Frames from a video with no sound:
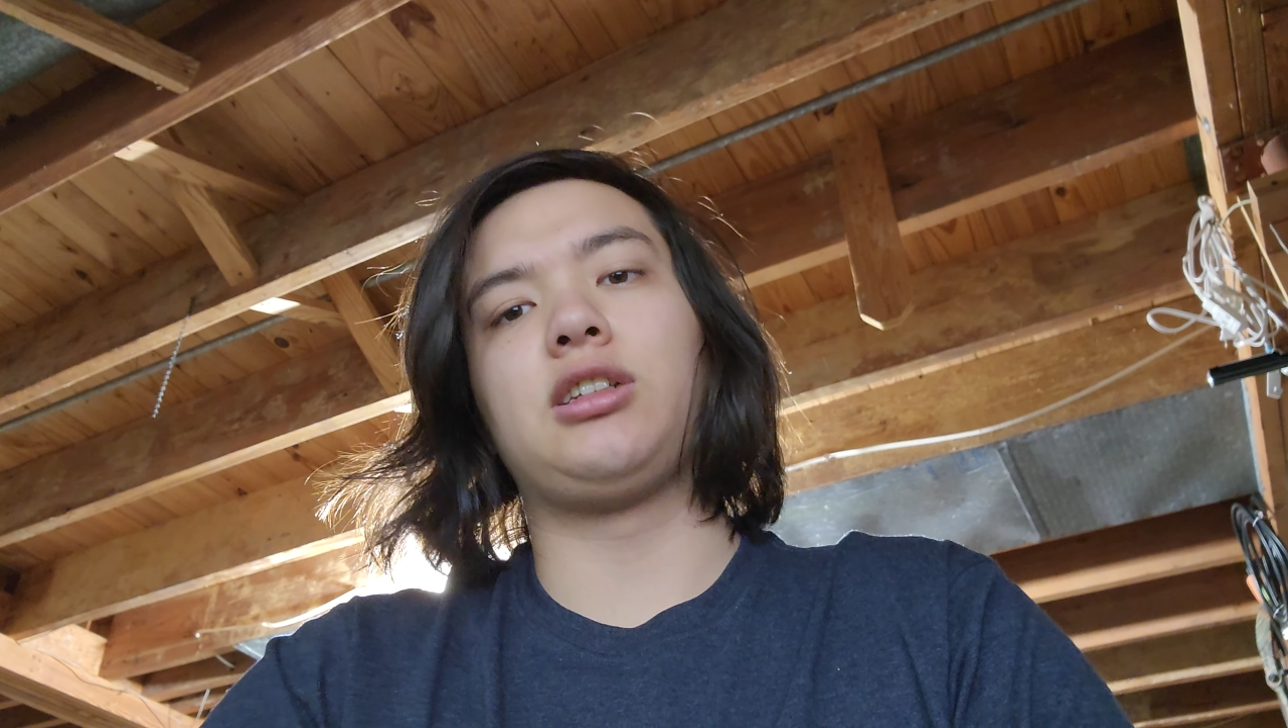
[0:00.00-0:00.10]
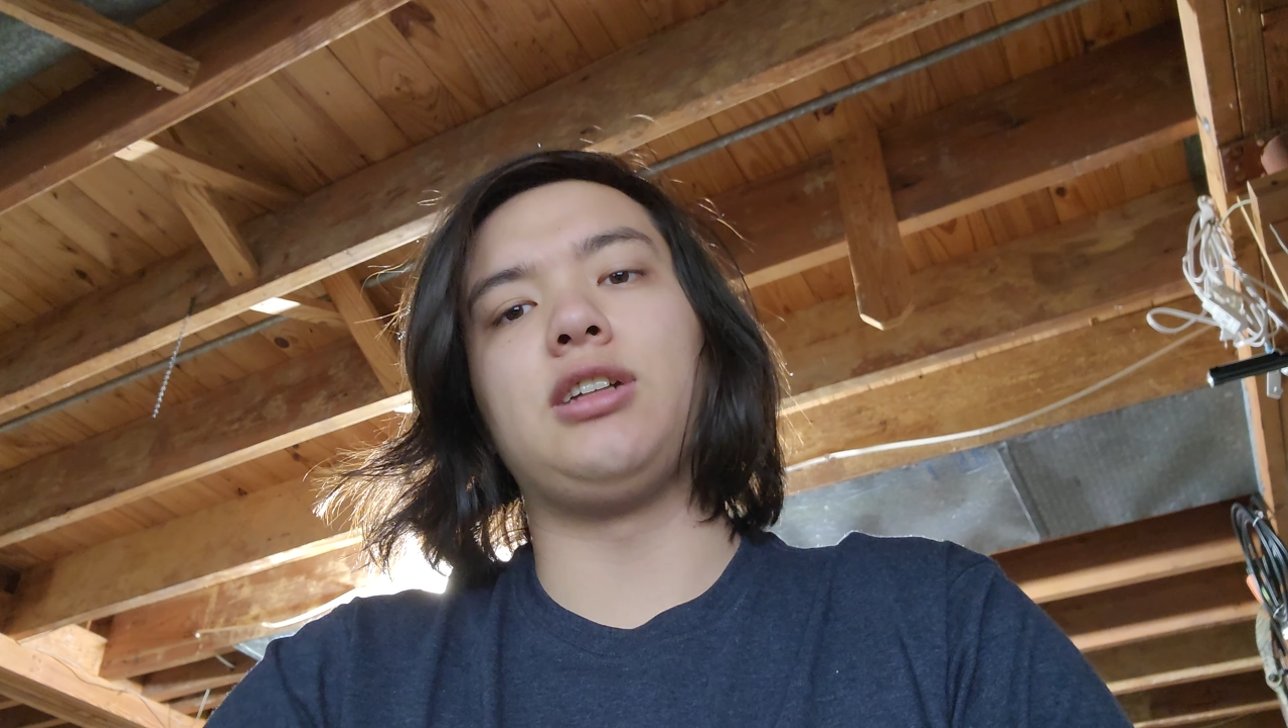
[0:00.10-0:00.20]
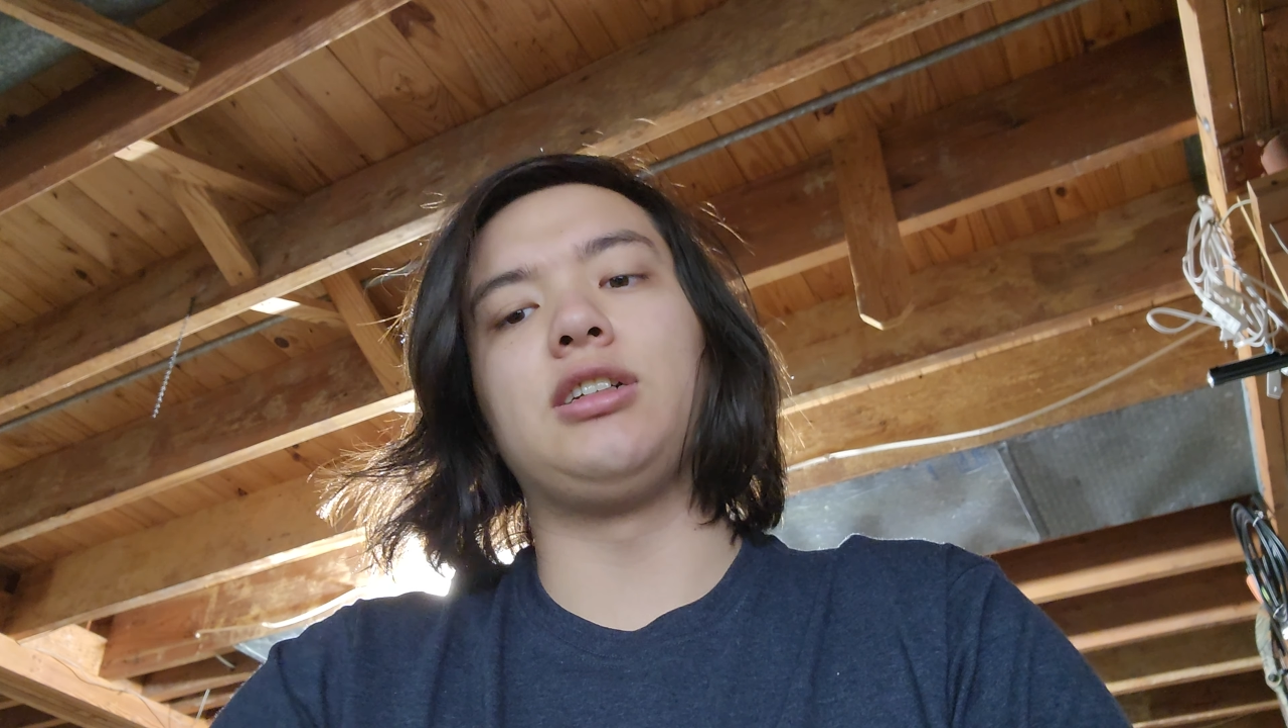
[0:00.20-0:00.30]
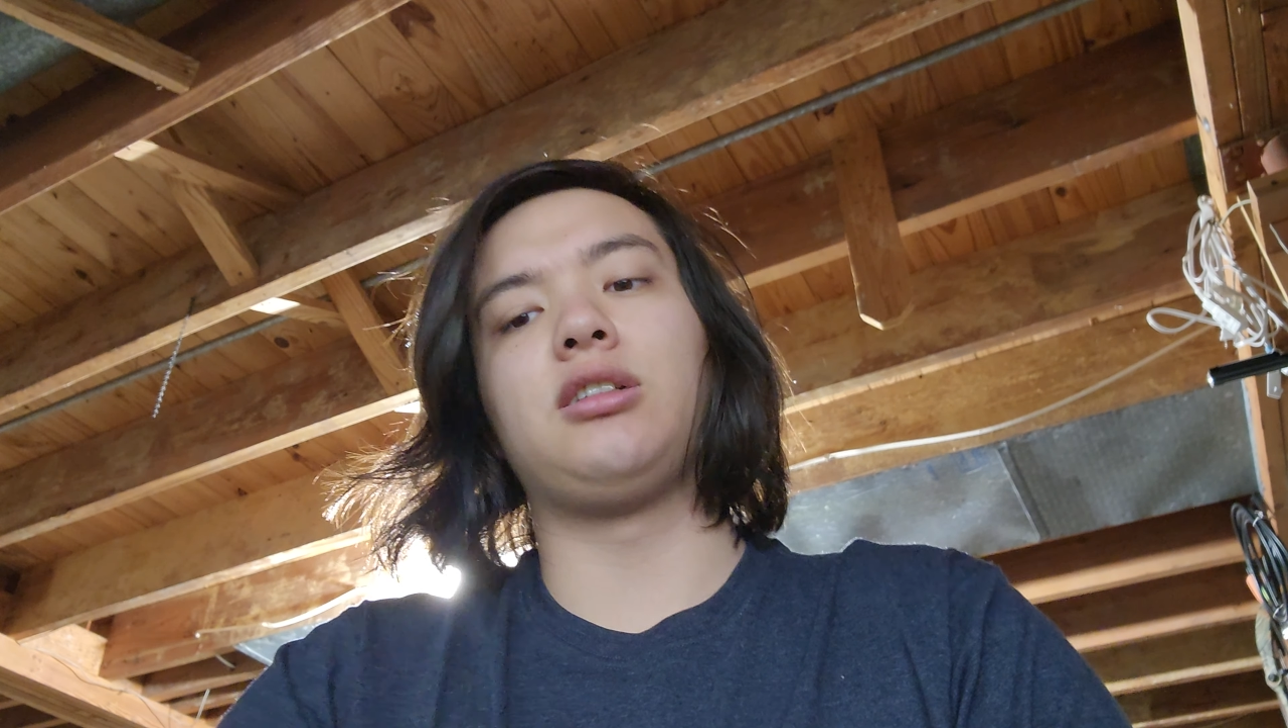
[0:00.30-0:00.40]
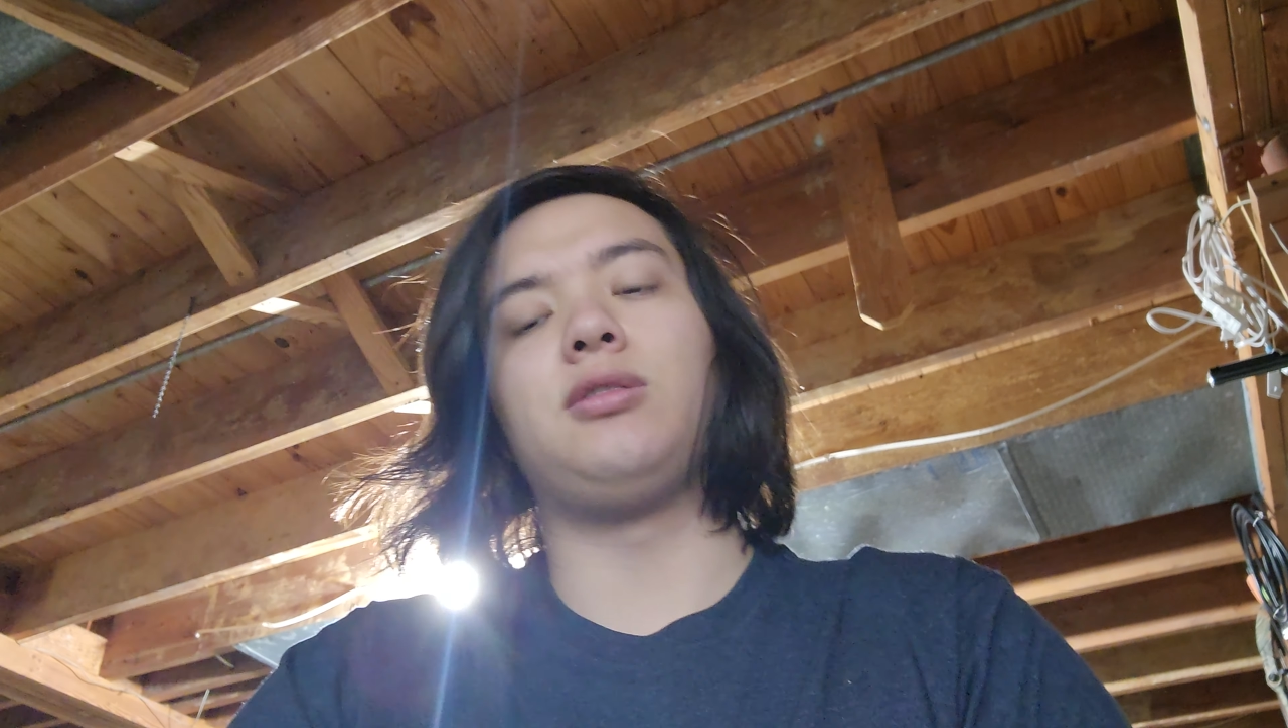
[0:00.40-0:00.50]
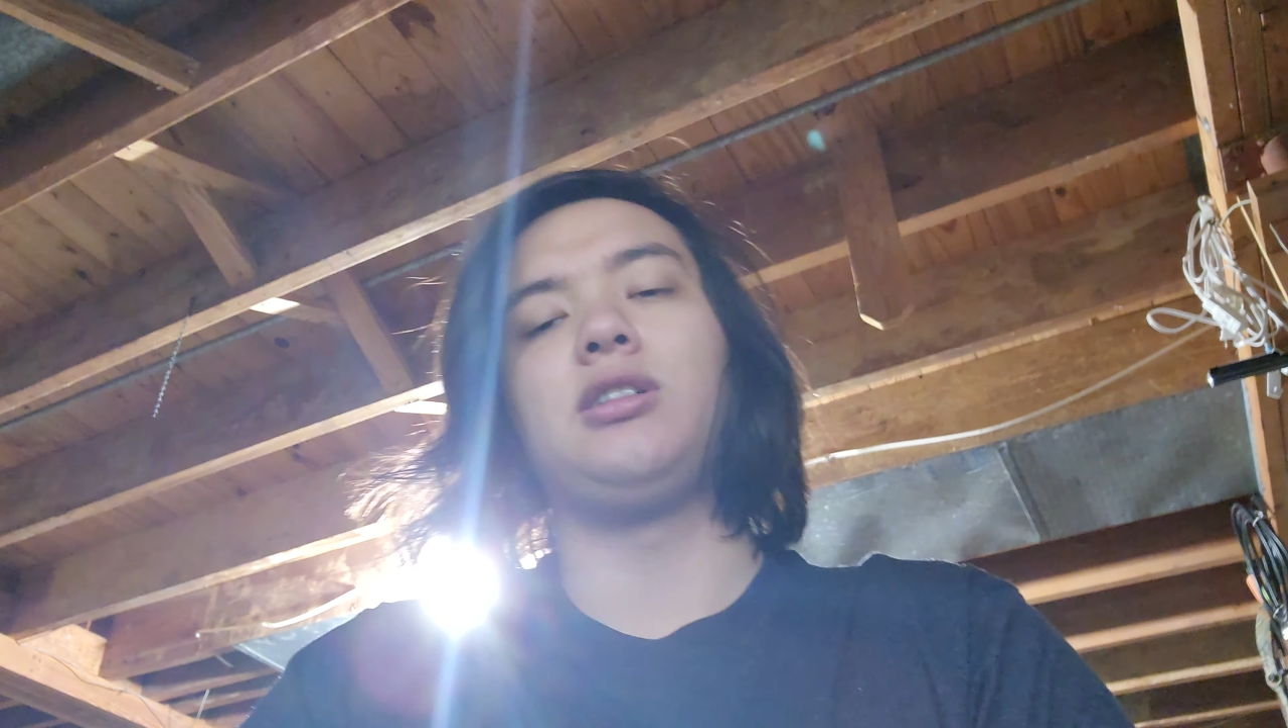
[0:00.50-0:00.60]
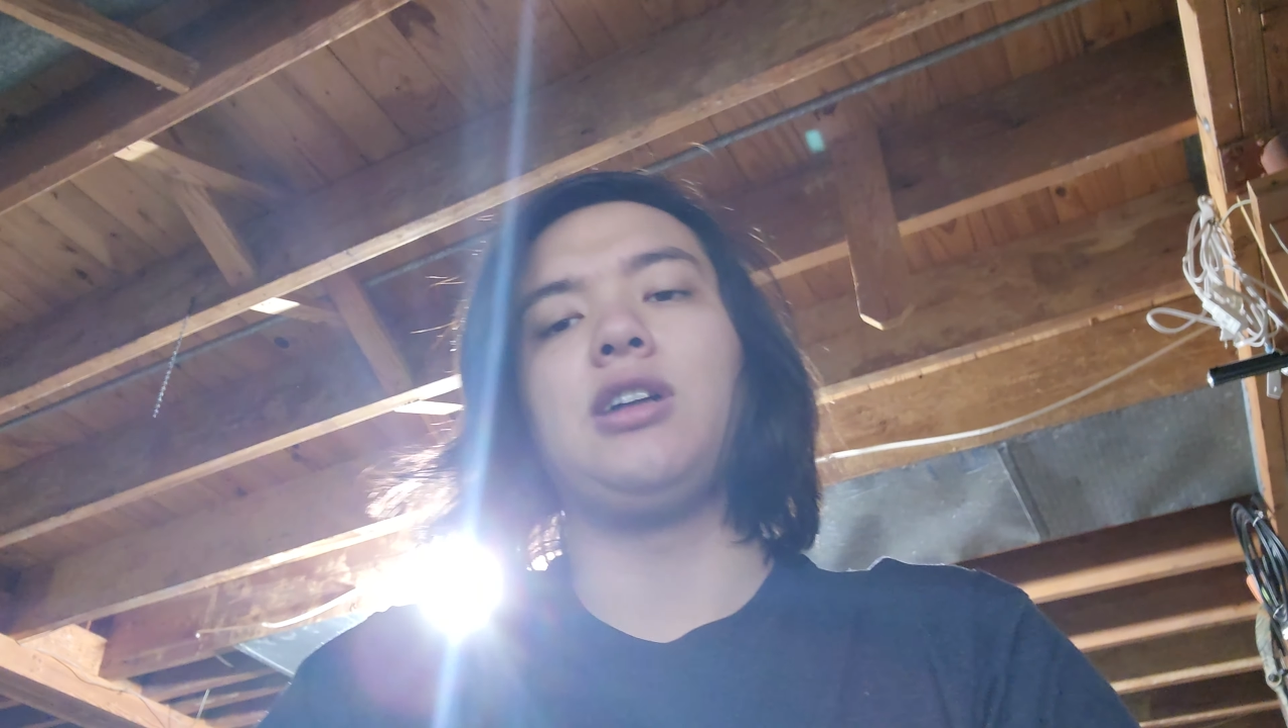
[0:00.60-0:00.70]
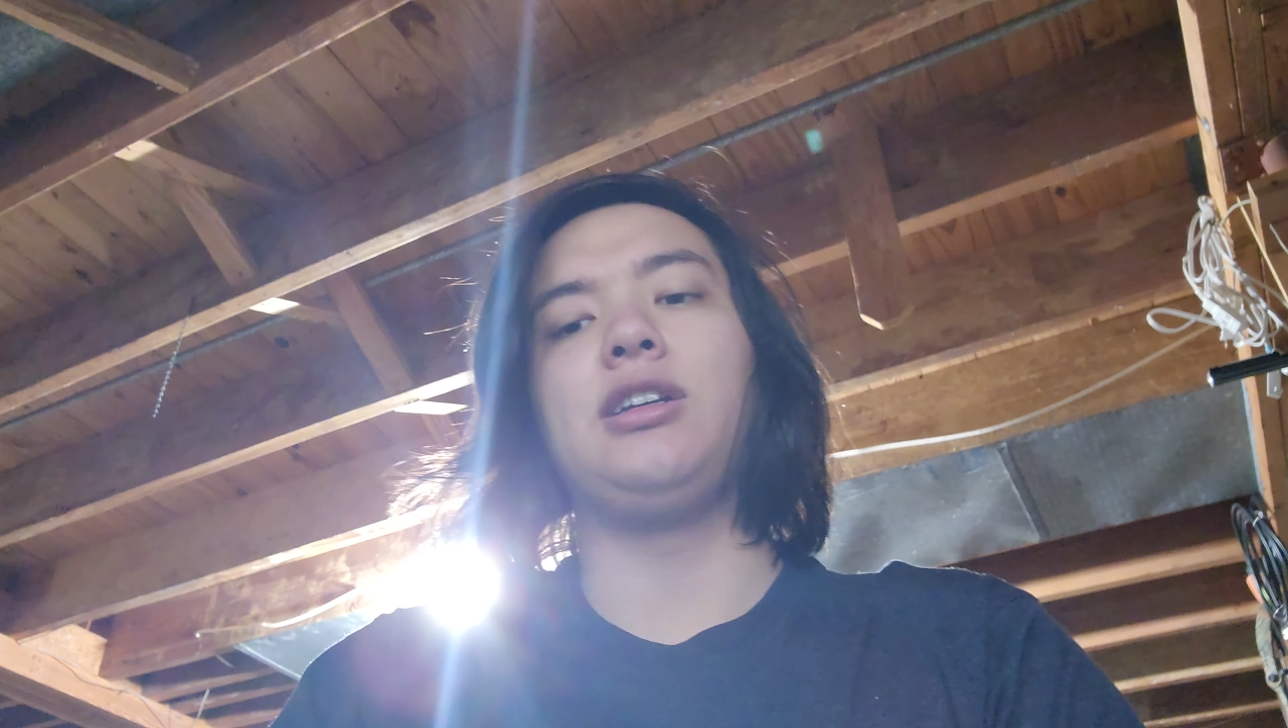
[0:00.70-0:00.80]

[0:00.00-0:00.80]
extension will